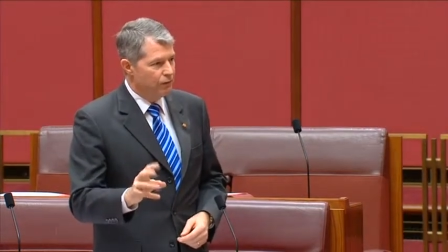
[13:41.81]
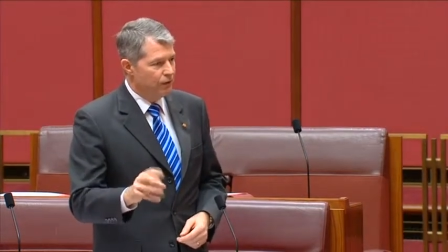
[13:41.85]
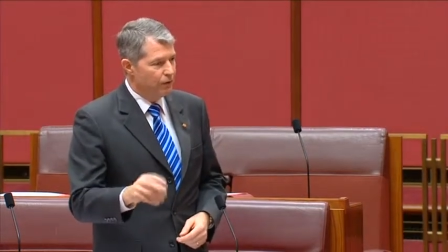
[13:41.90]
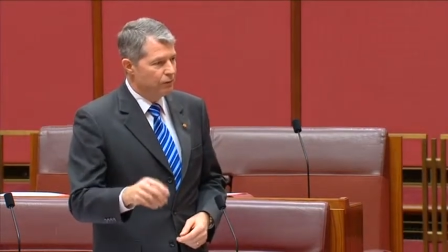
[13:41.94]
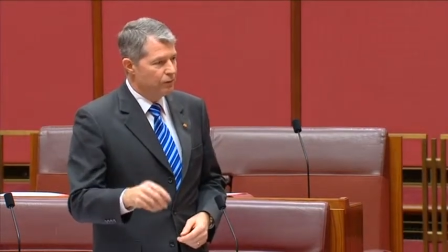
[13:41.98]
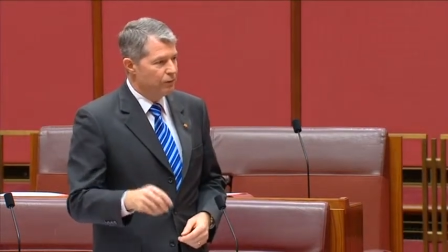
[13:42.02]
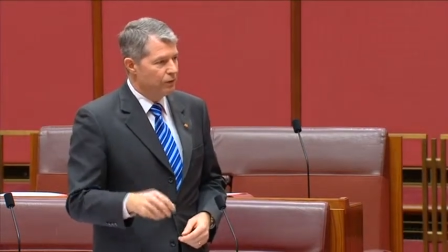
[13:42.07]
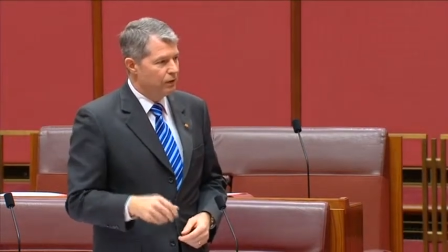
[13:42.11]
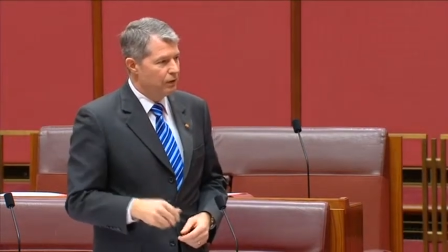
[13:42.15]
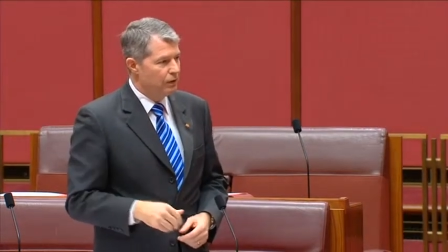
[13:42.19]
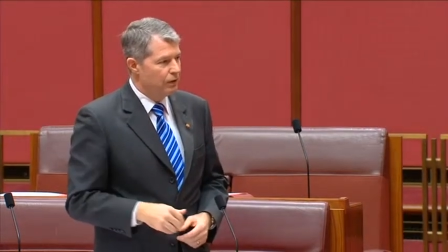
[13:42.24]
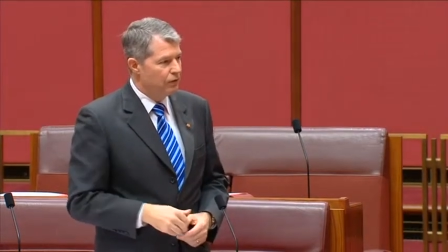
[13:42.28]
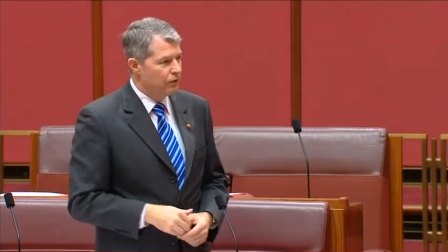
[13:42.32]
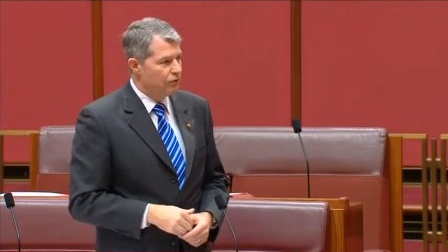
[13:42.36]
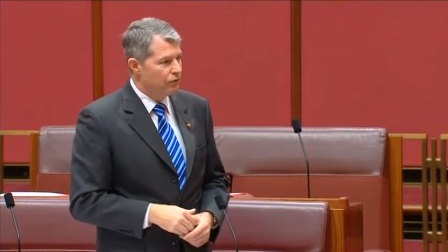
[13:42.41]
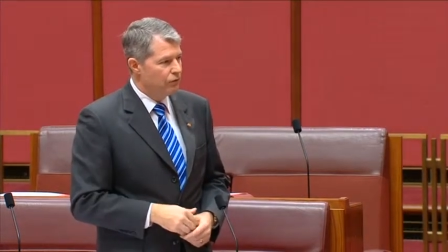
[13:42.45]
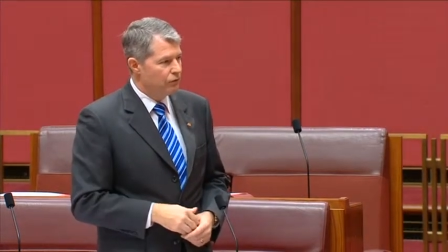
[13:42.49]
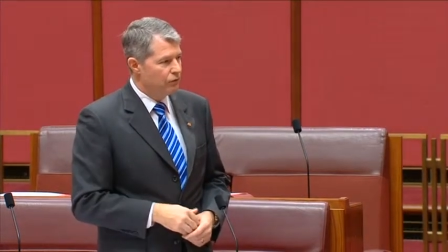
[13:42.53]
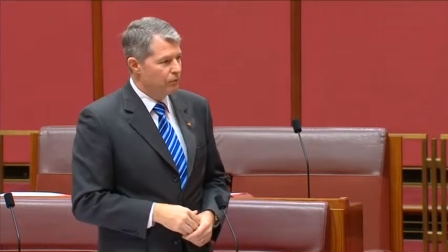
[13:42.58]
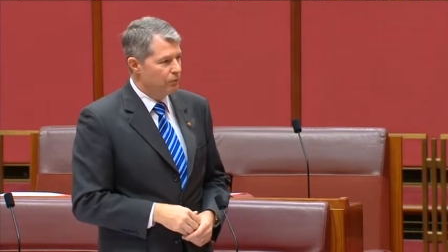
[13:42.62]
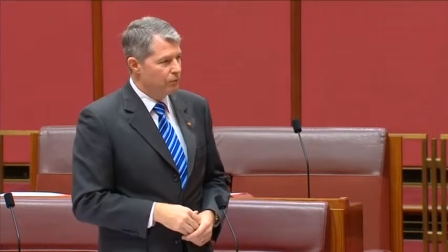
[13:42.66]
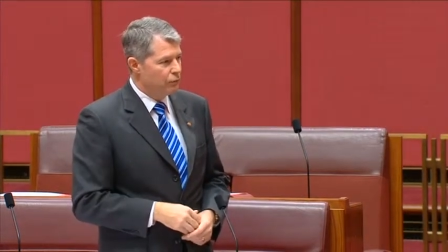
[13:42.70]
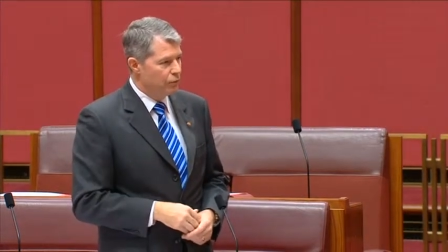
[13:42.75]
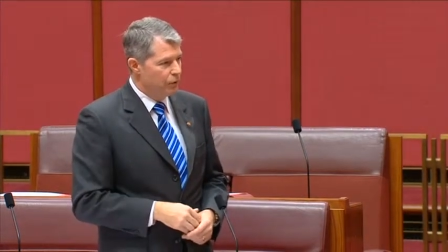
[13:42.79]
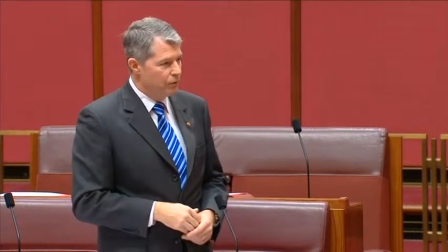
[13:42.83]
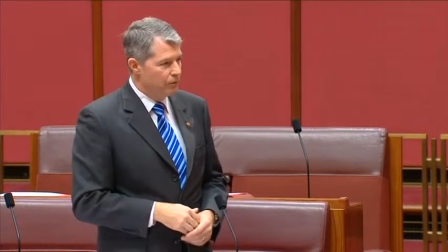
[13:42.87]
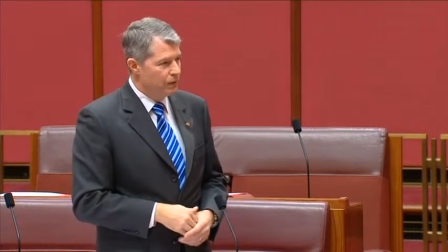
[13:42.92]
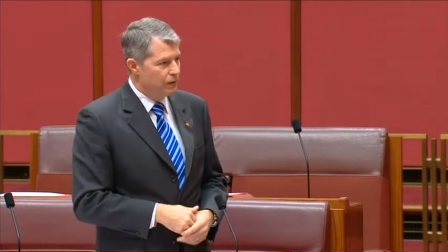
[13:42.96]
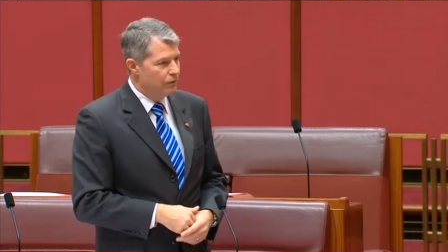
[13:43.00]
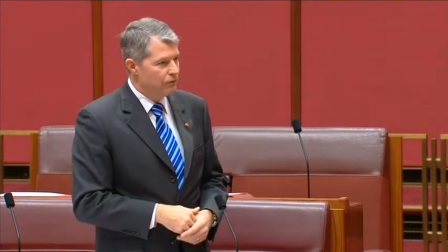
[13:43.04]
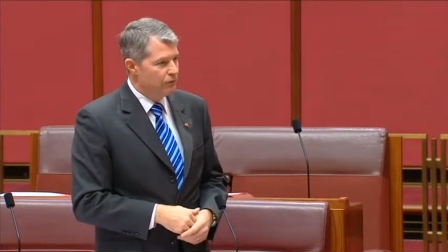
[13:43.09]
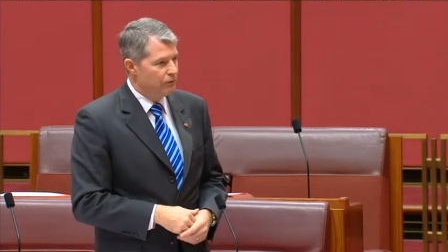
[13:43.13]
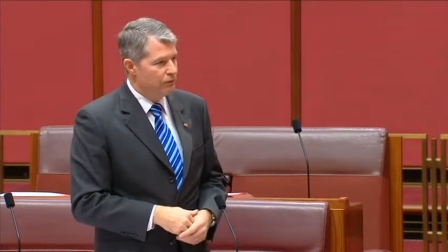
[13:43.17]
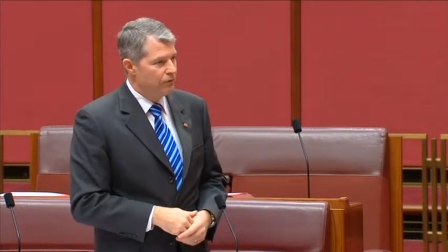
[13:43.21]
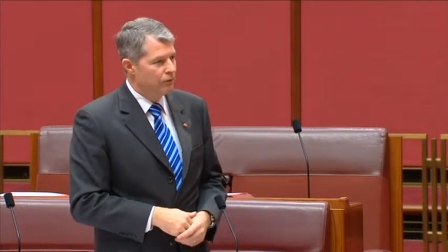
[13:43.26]
that range as a
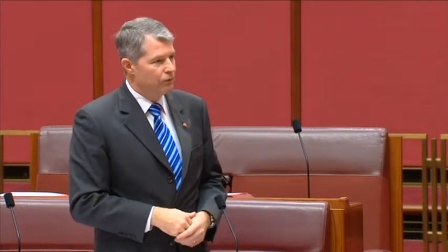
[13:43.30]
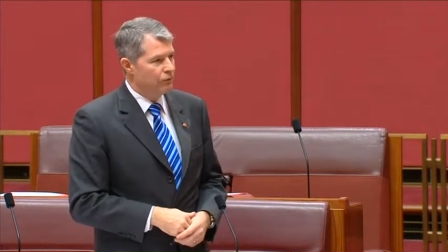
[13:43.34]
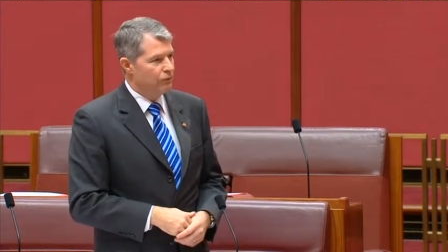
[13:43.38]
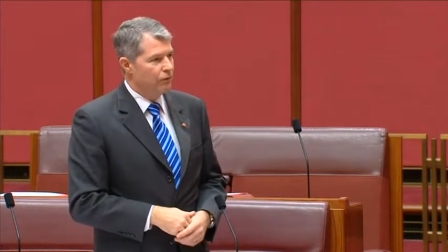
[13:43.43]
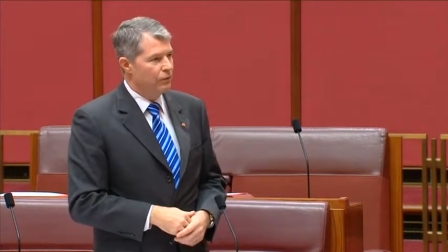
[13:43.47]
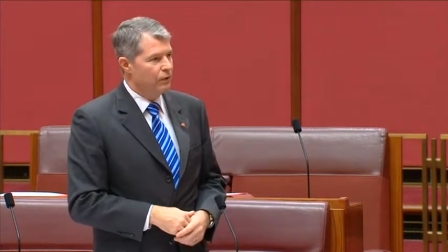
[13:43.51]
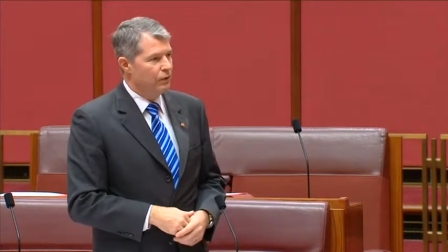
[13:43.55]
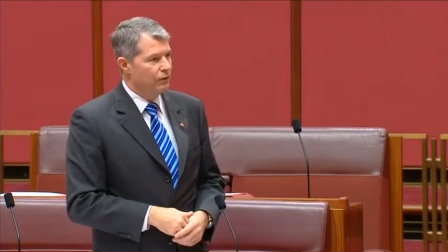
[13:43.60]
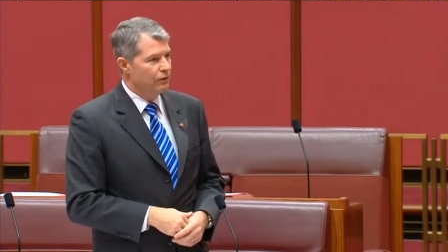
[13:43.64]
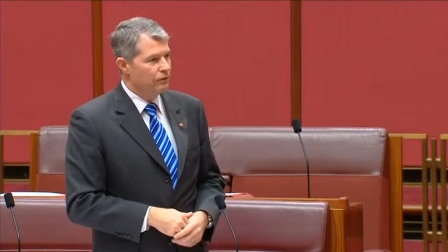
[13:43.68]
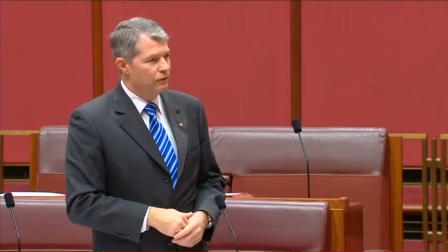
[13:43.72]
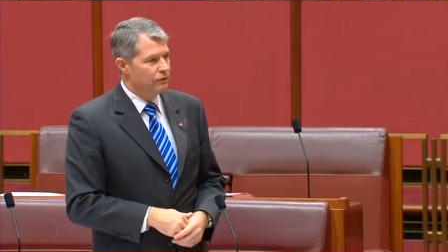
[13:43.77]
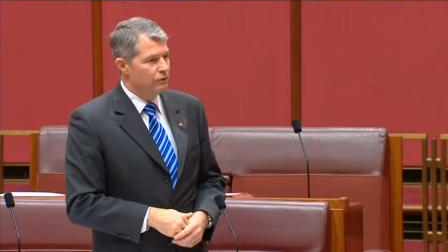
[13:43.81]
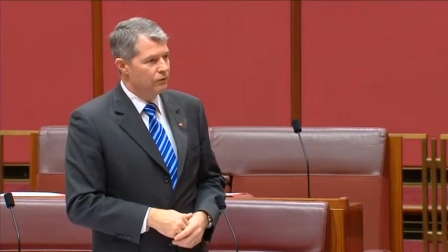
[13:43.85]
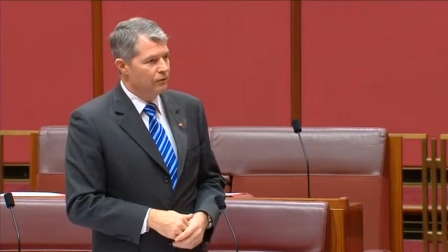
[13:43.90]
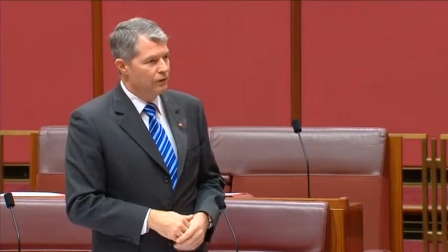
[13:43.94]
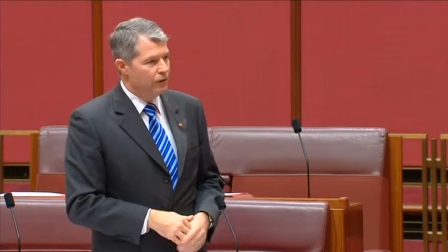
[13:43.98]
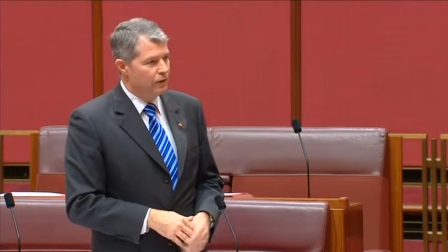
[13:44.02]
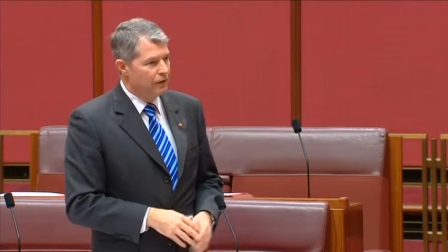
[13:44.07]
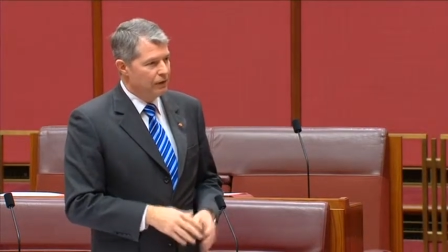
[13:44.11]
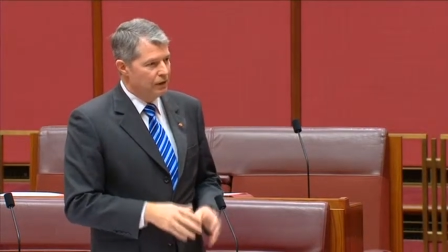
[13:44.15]
premier test range